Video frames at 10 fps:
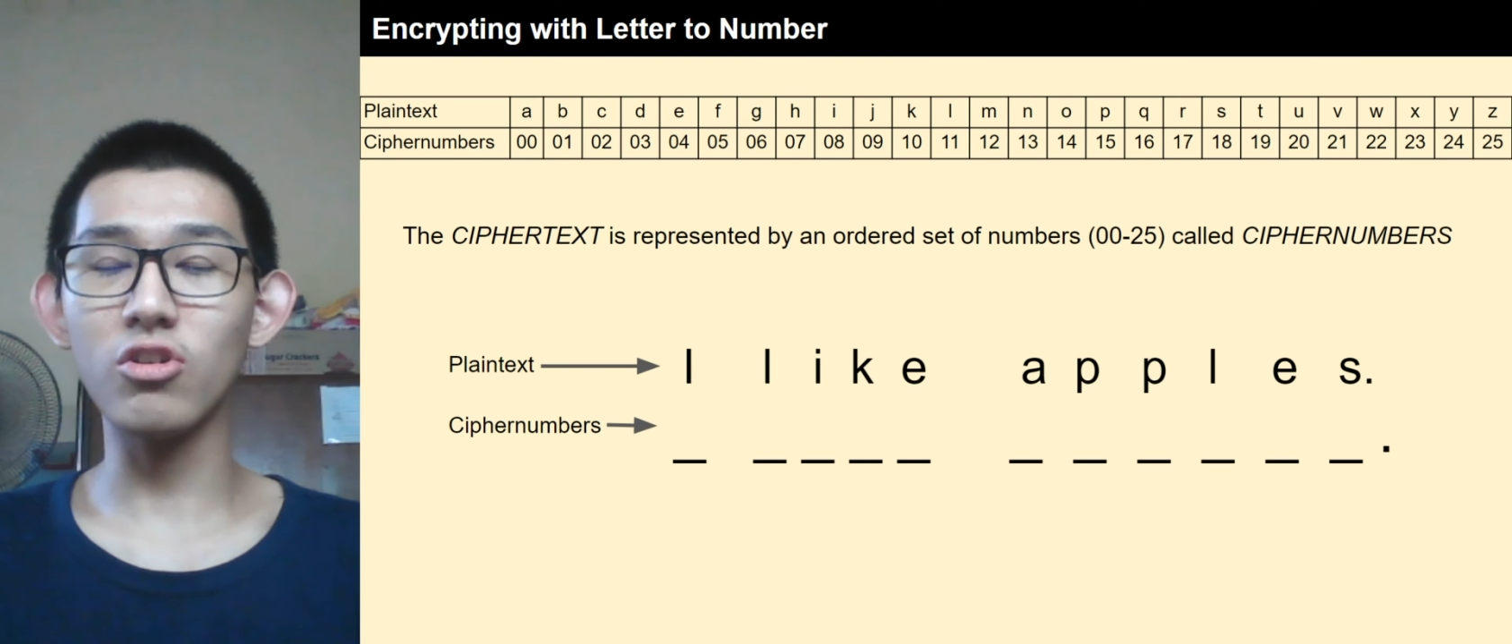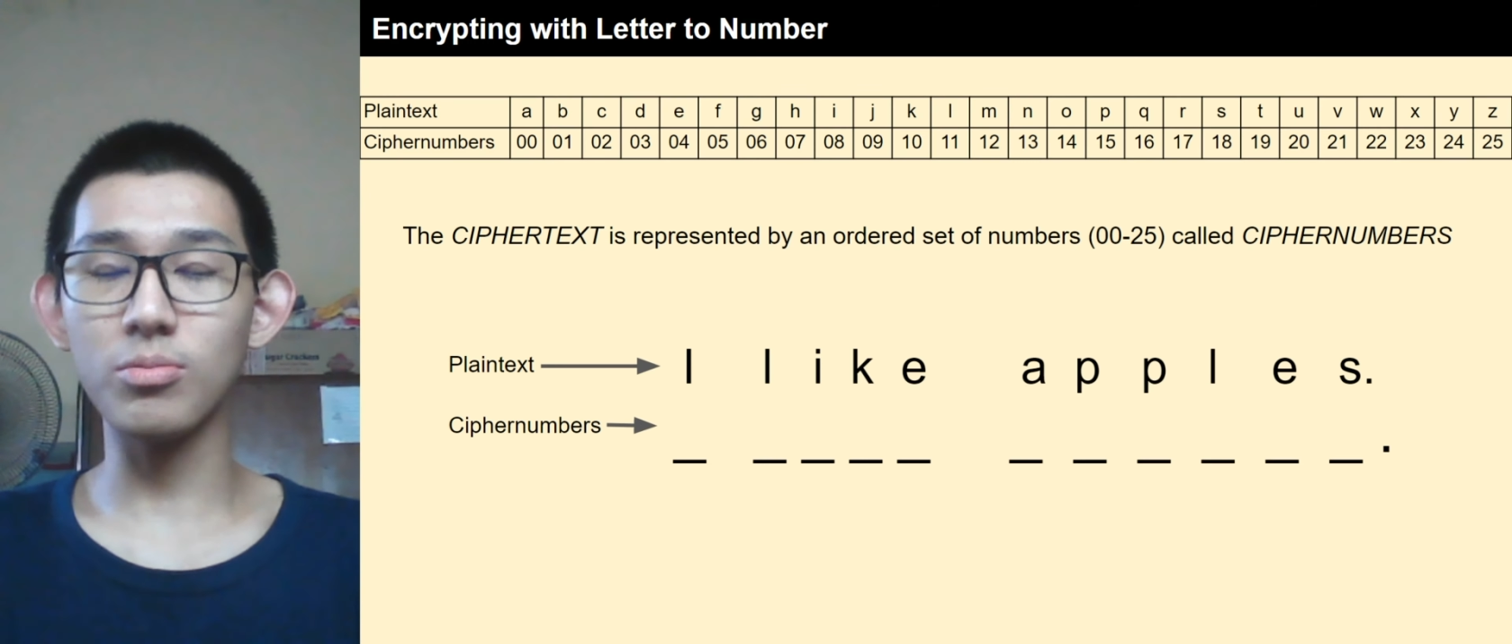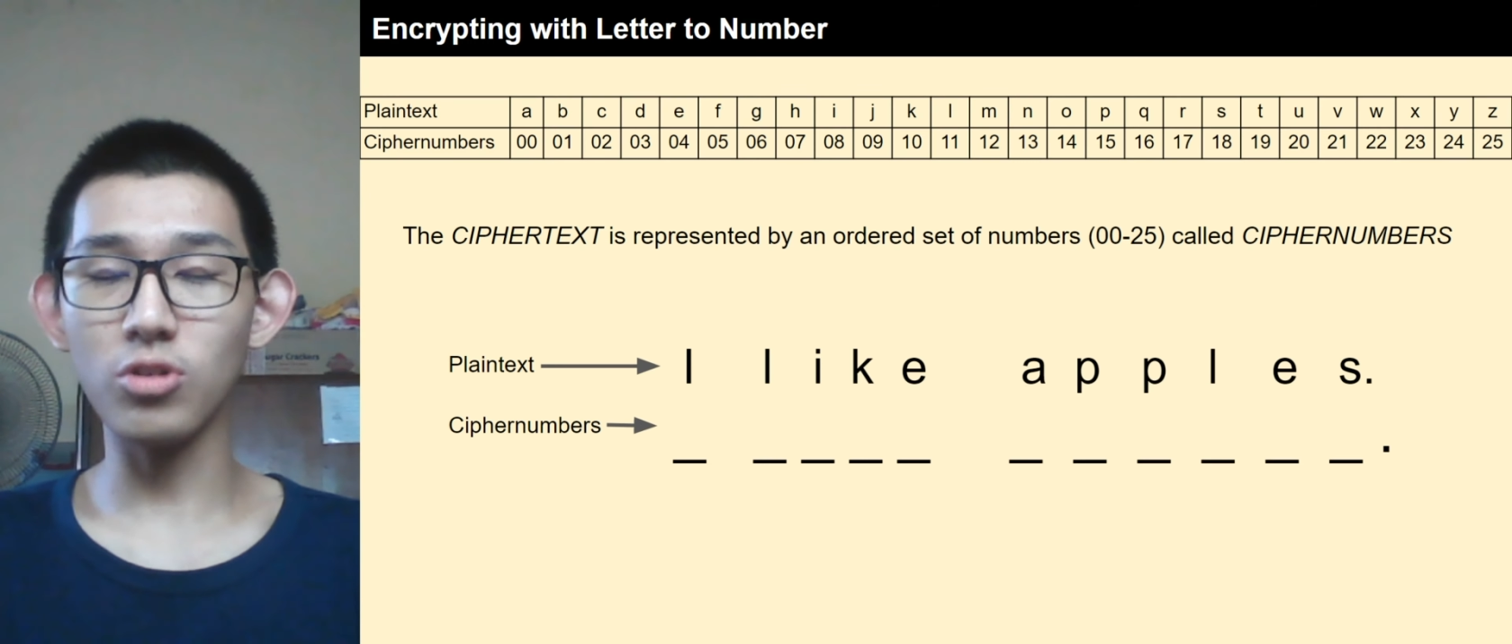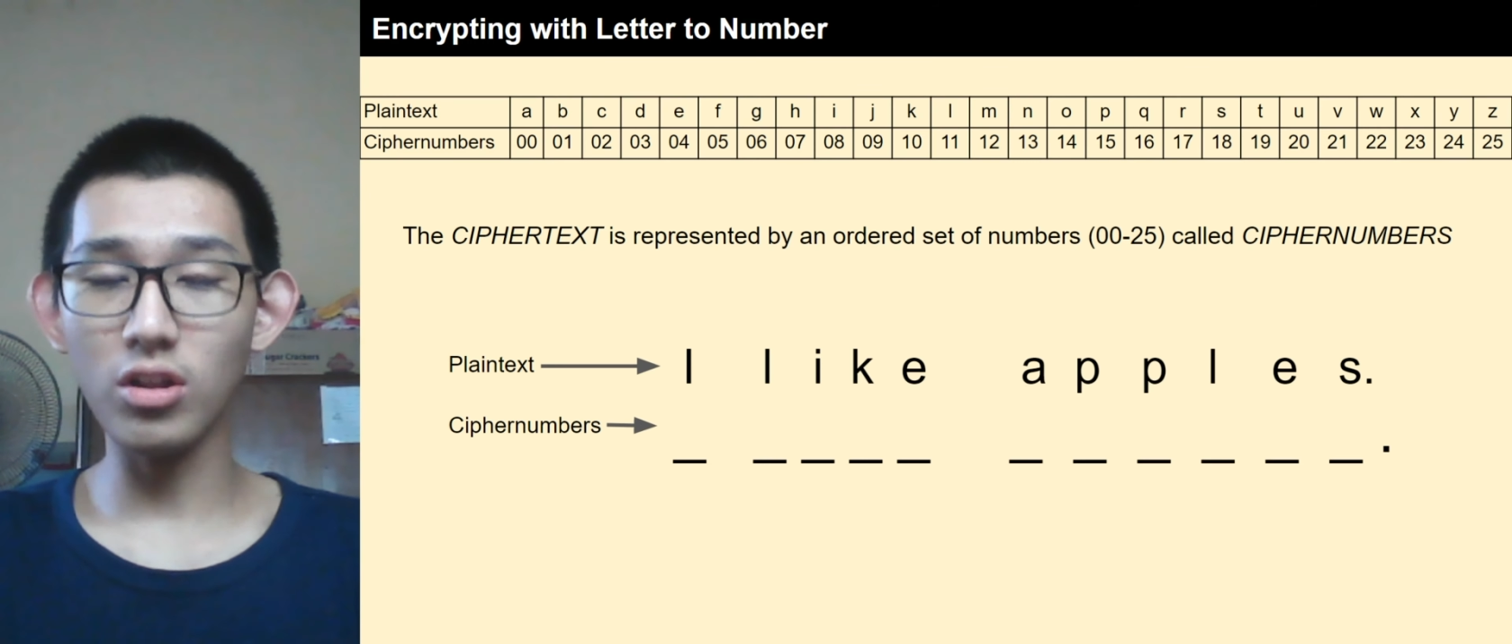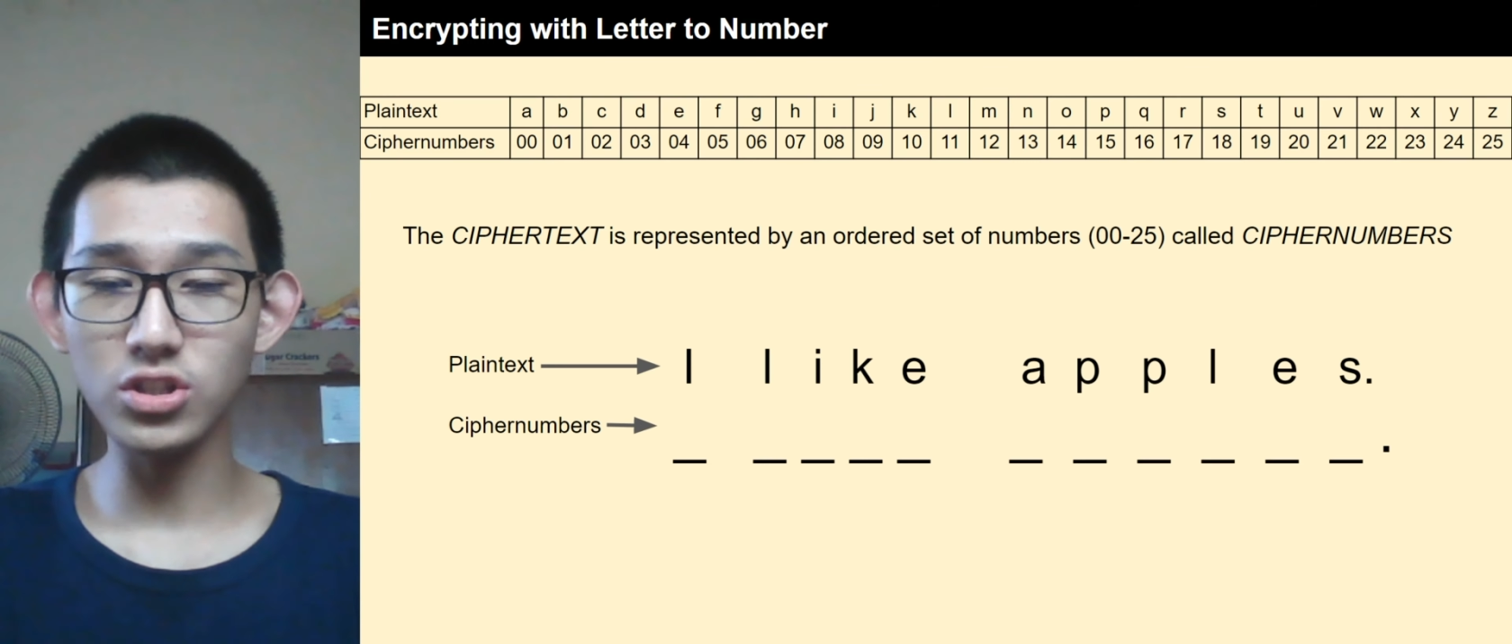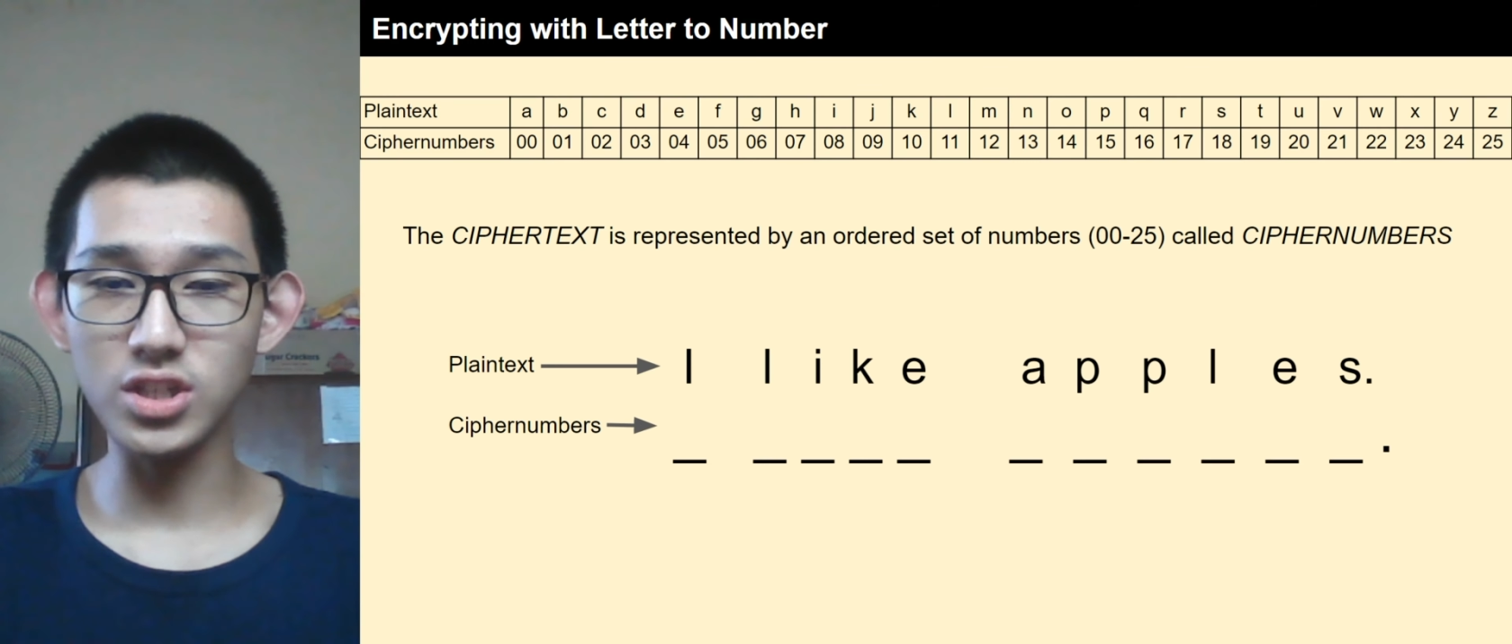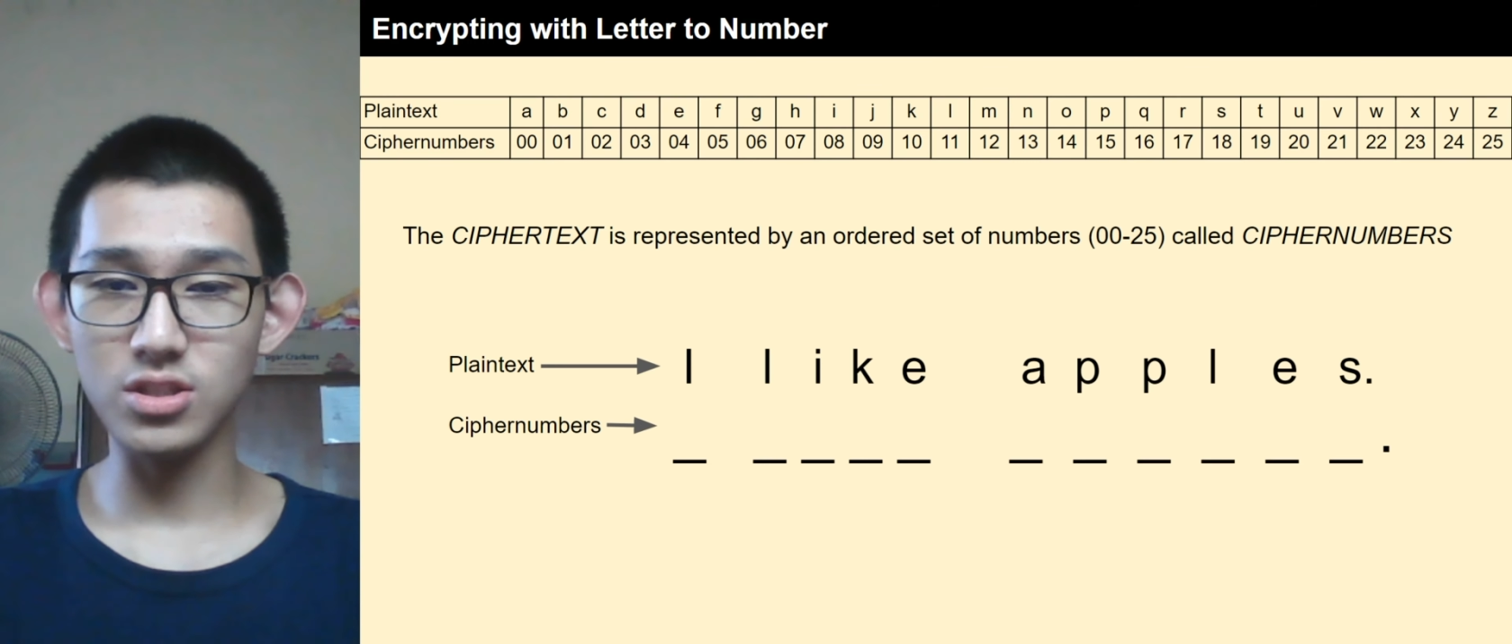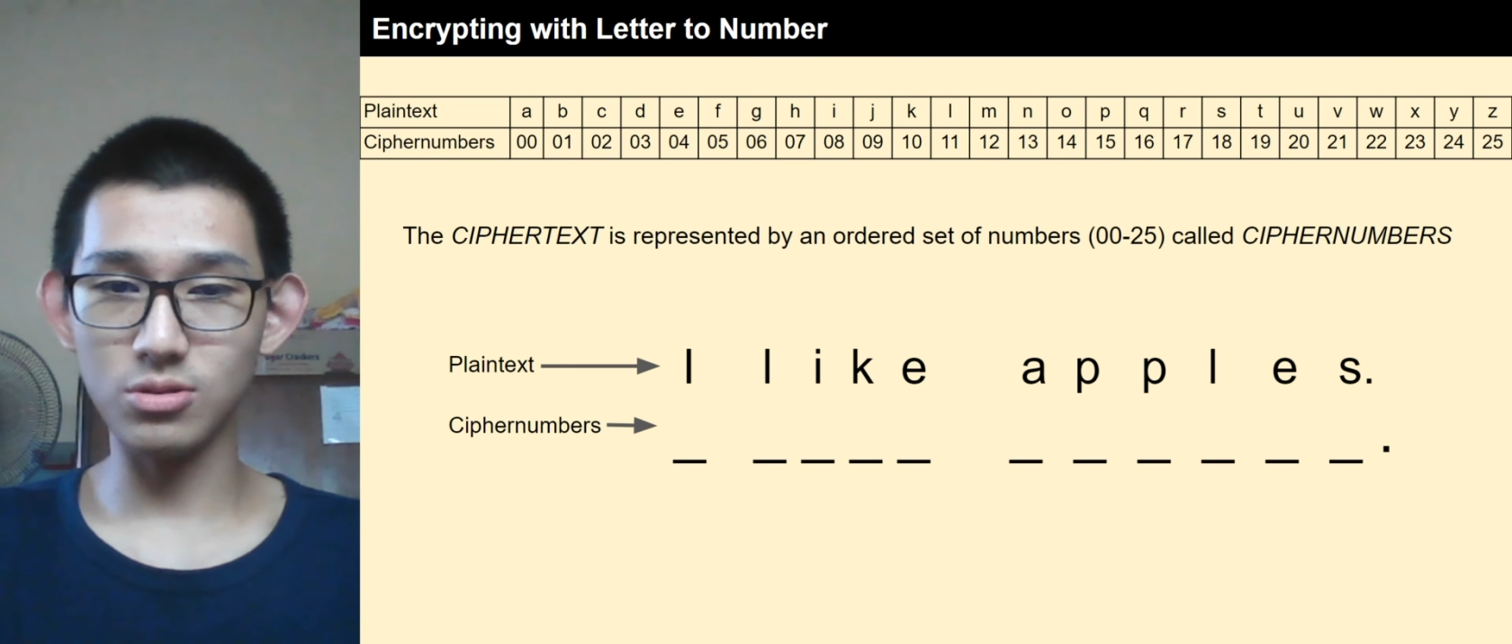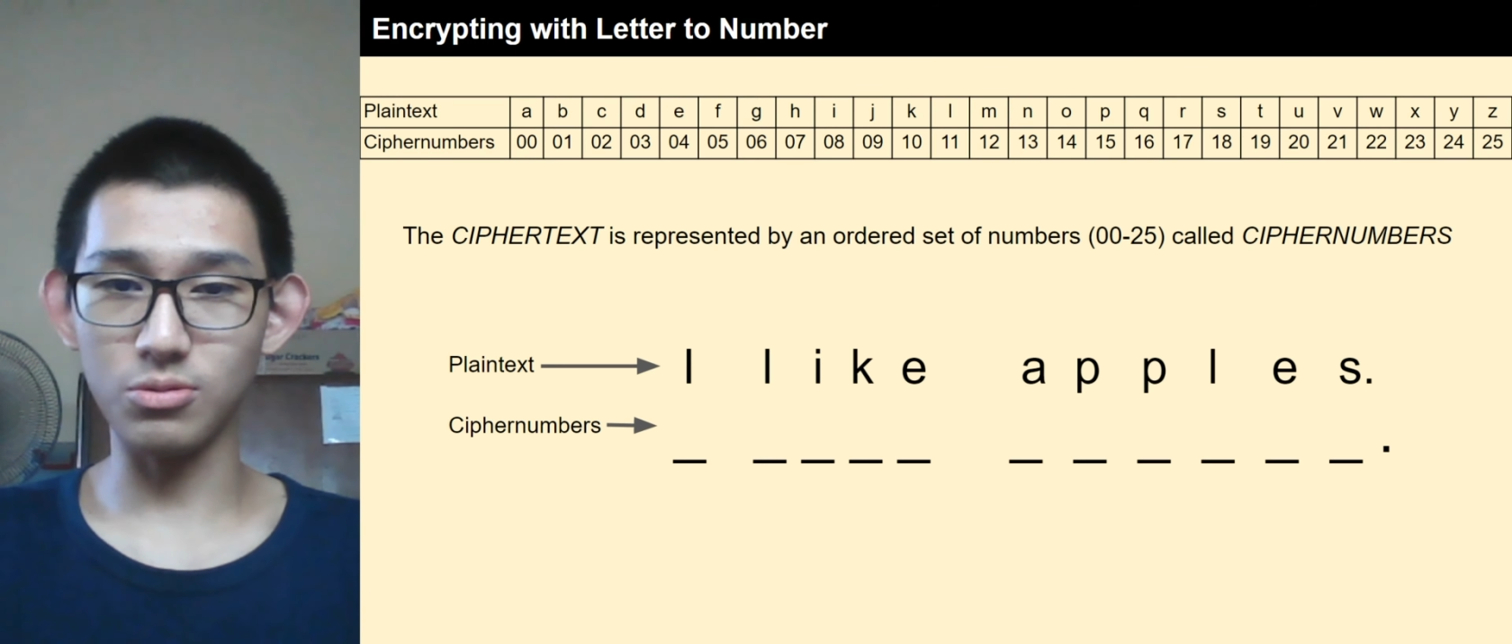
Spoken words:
cryptology